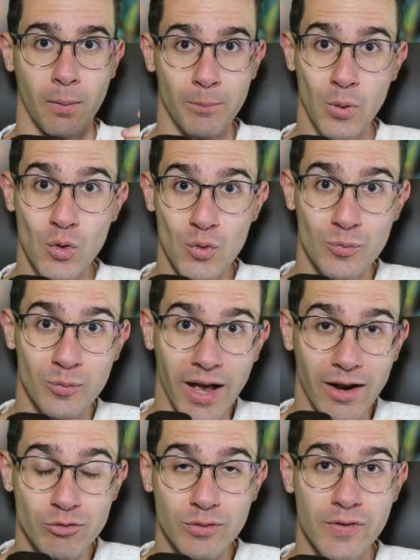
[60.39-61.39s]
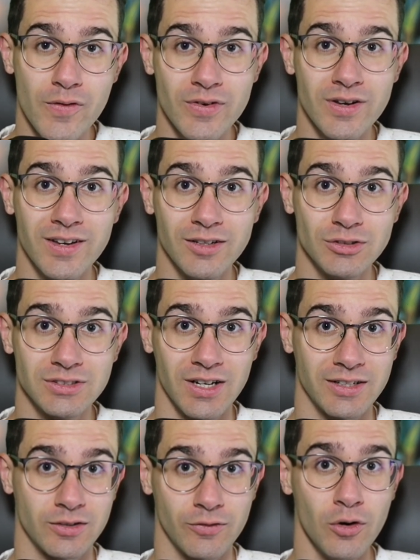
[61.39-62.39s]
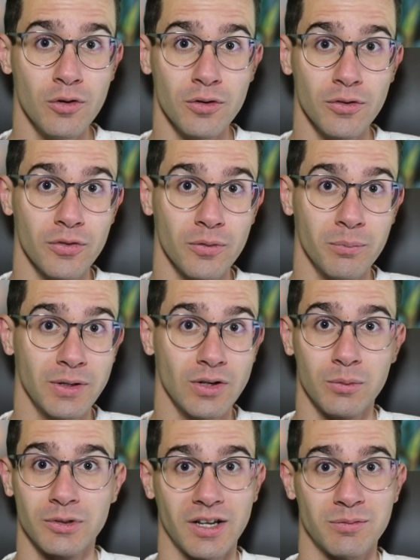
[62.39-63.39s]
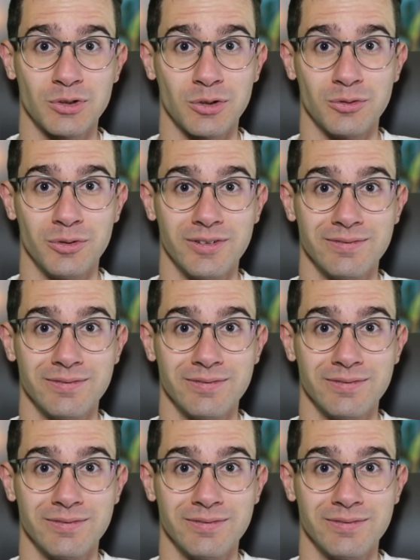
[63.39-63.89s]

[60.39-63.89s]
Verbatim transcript: Boom! Every 15 degree slice of Earth becomes a time zone.